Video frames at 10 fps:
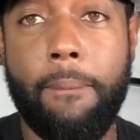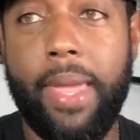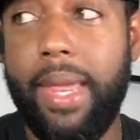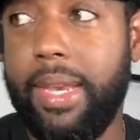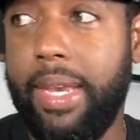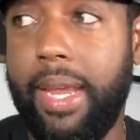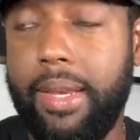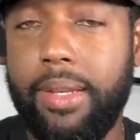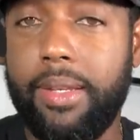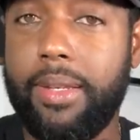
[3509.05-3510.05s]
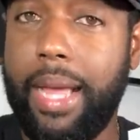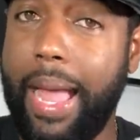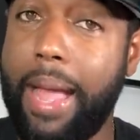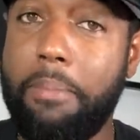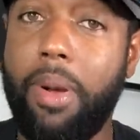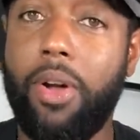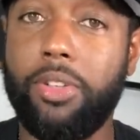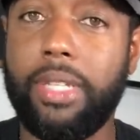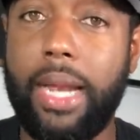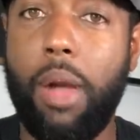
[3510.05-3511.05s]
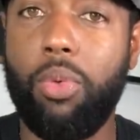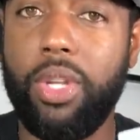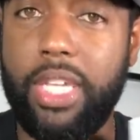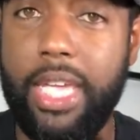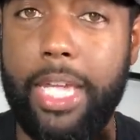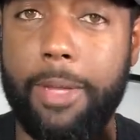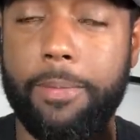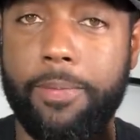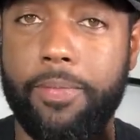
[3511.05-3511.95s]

and and the eyeballs that I will get,